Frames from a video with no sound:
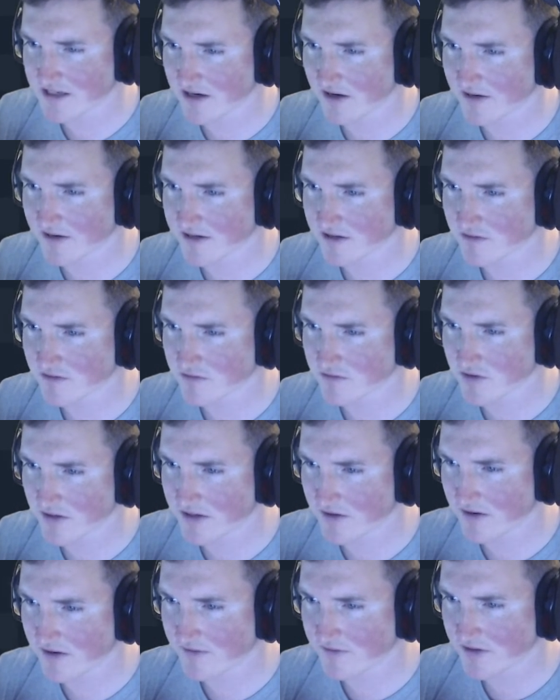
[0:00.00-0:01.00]
it on here so I
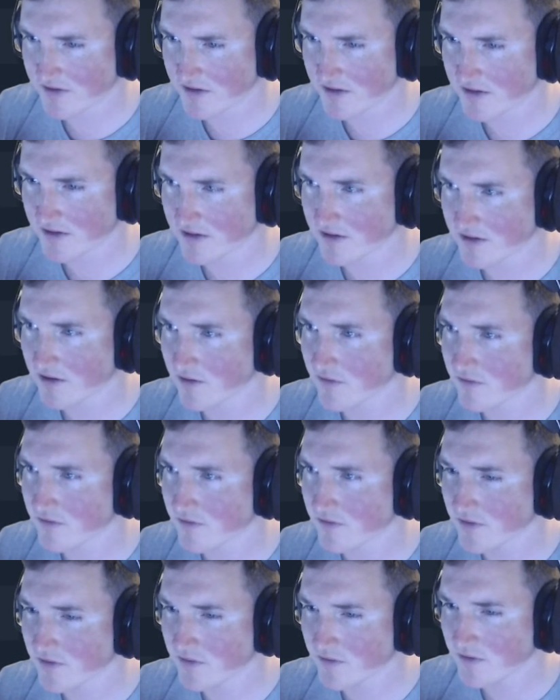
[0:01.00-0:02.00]
don't have to go
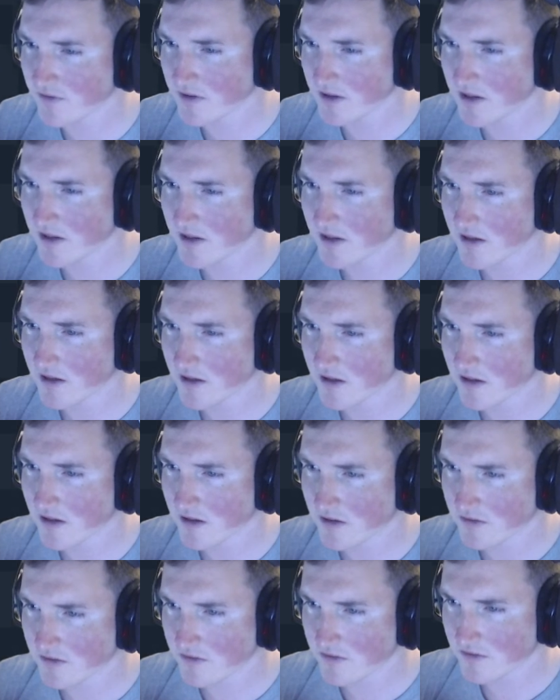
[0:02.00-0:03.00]
through.
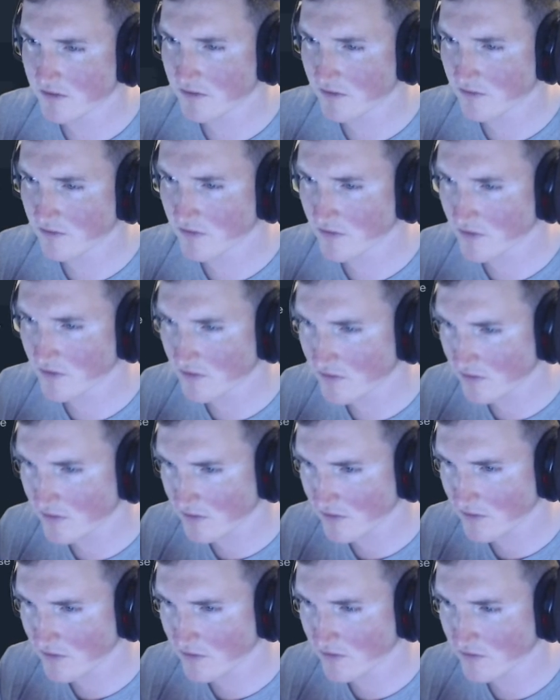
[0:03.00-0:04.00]
Do, do, do,
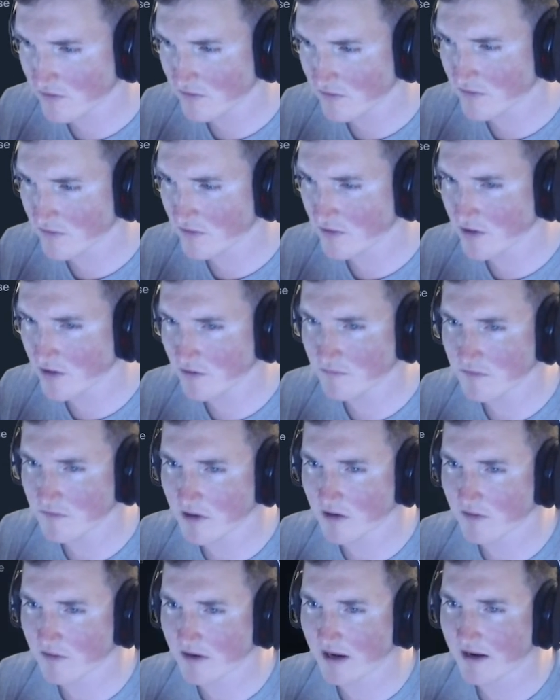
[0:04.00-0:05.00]
do. Nope,
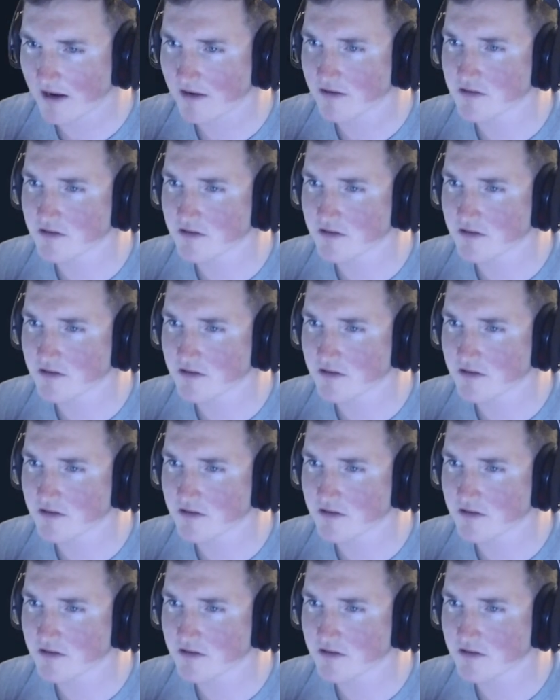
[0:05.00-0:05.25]
okay.